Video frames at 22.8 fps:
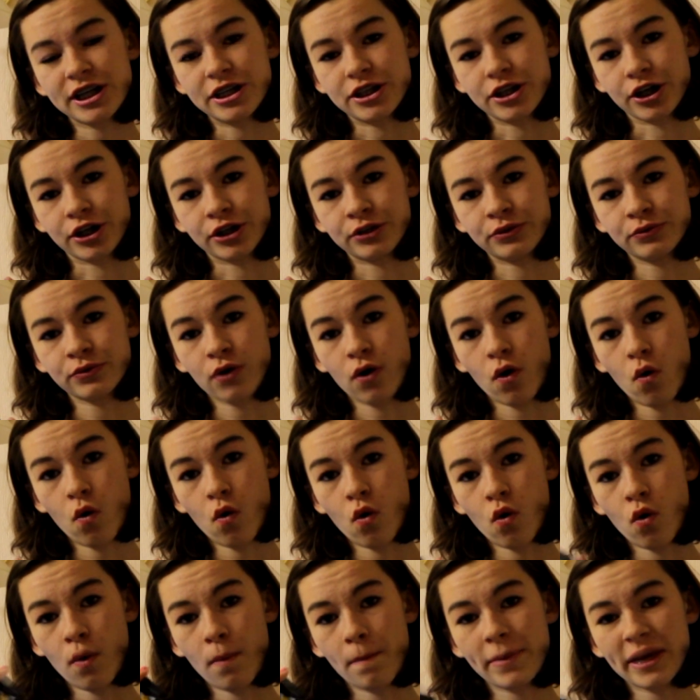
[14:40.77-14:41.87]
dough
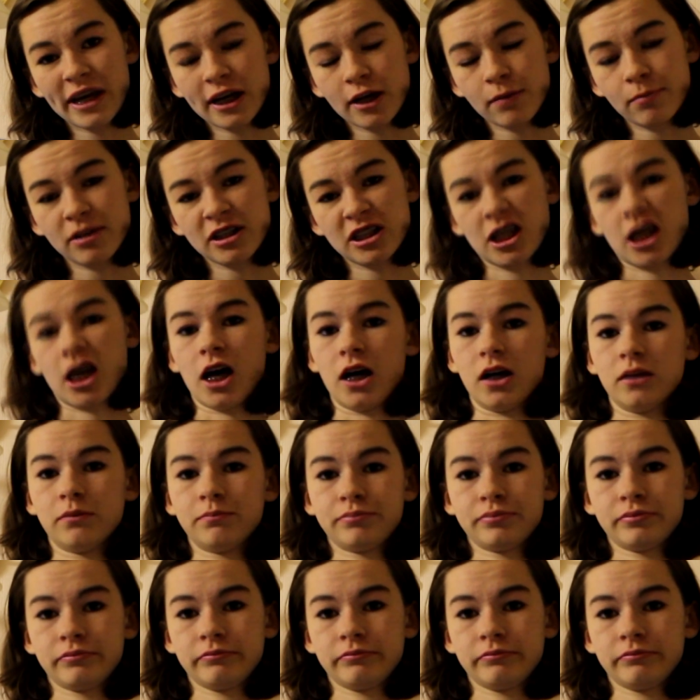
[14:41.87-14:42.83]
or peanut butter cup.